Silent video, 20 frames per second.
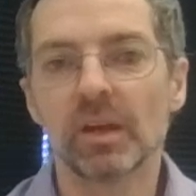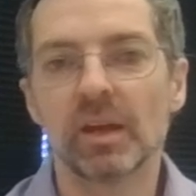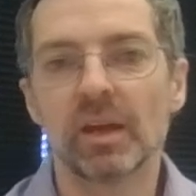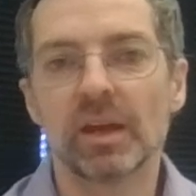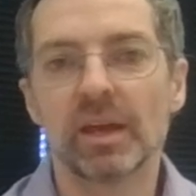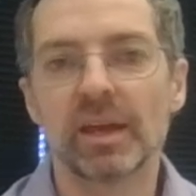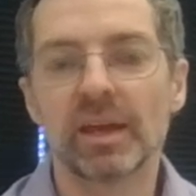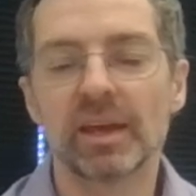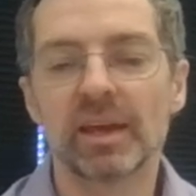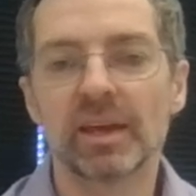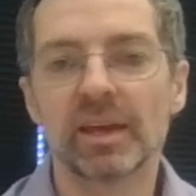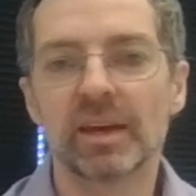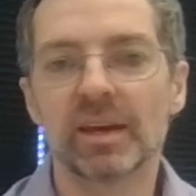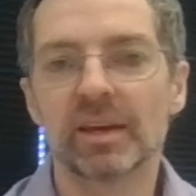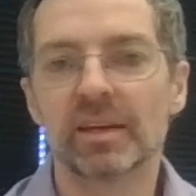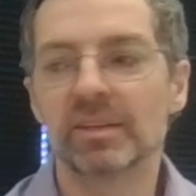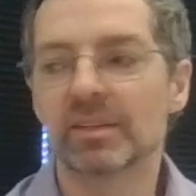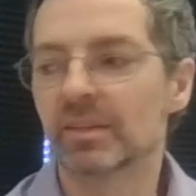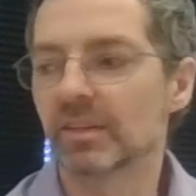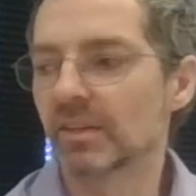
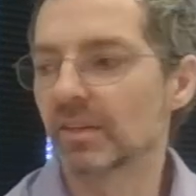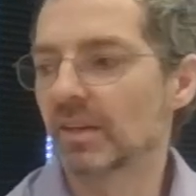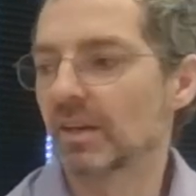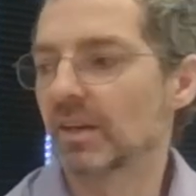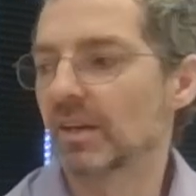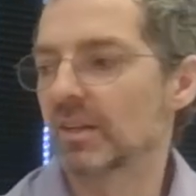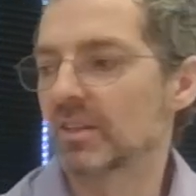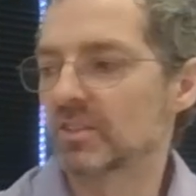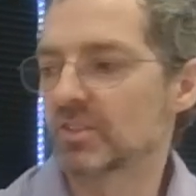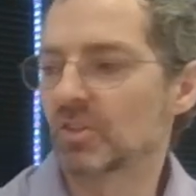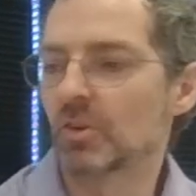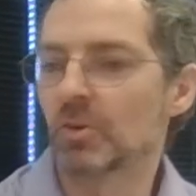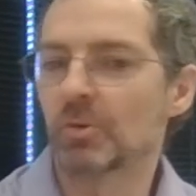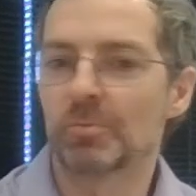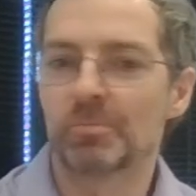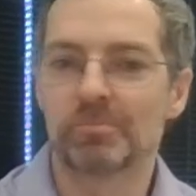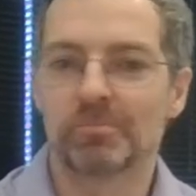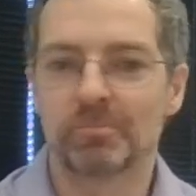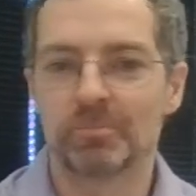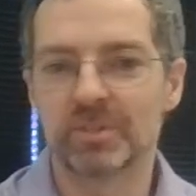And so
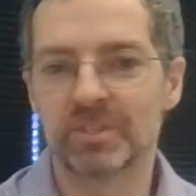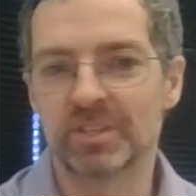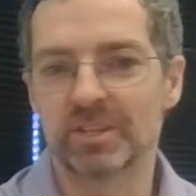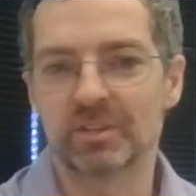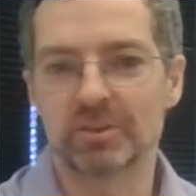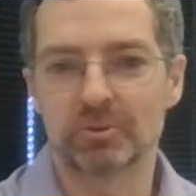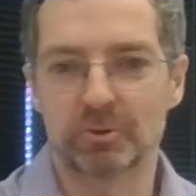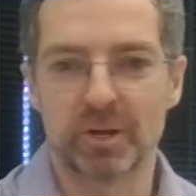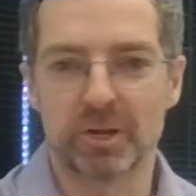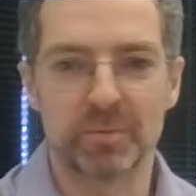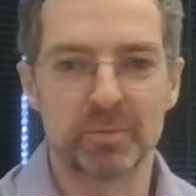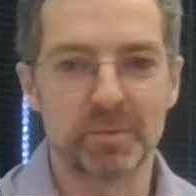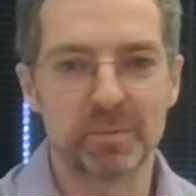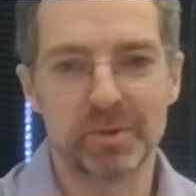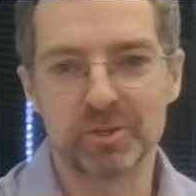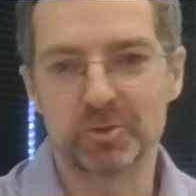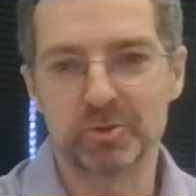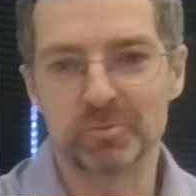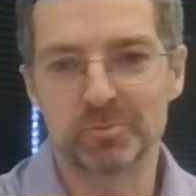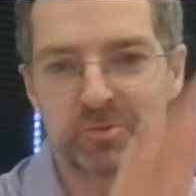we sell cream of
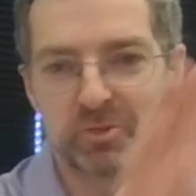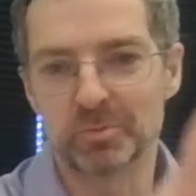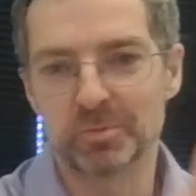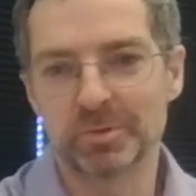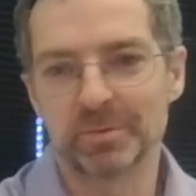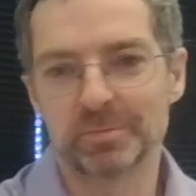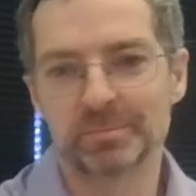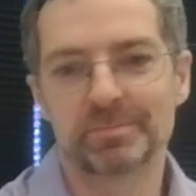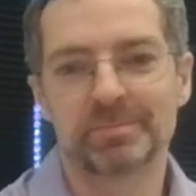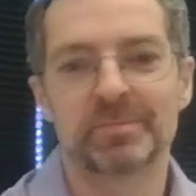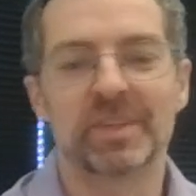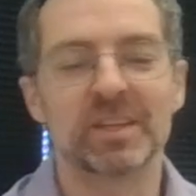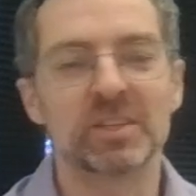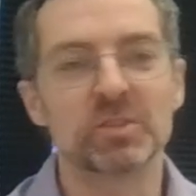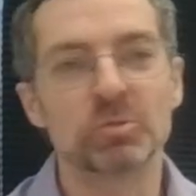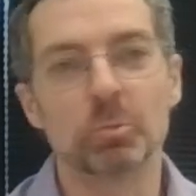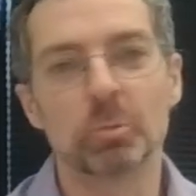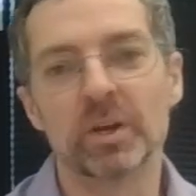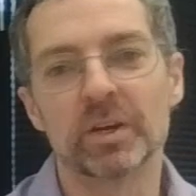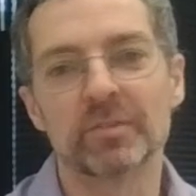mushroom soup.
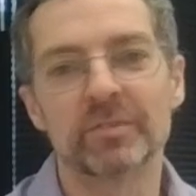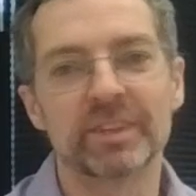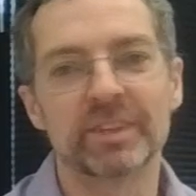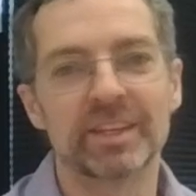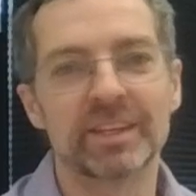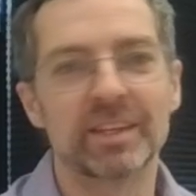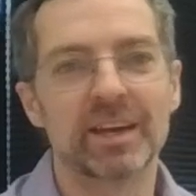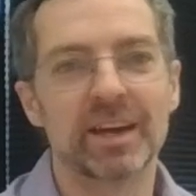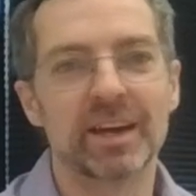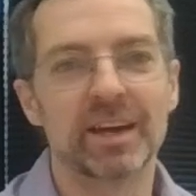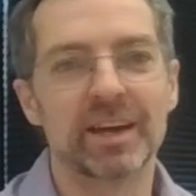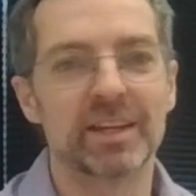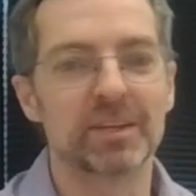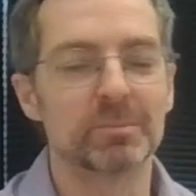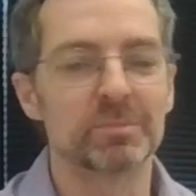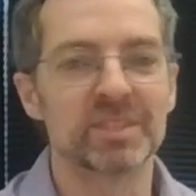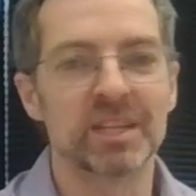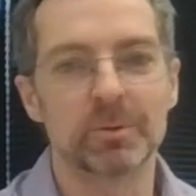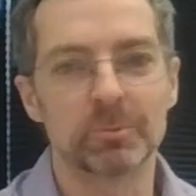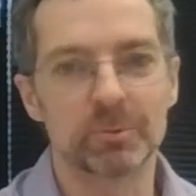That's one of the
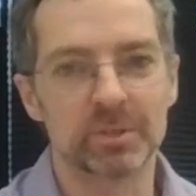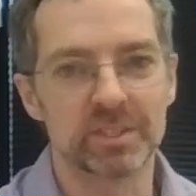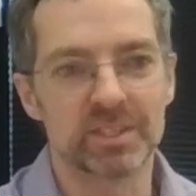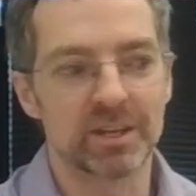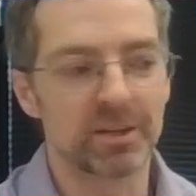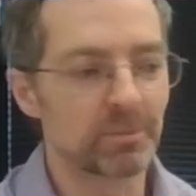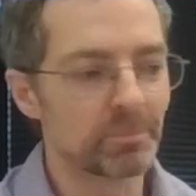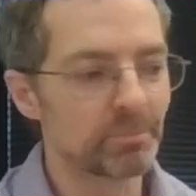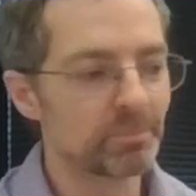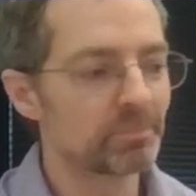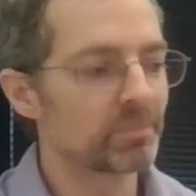items that we sell.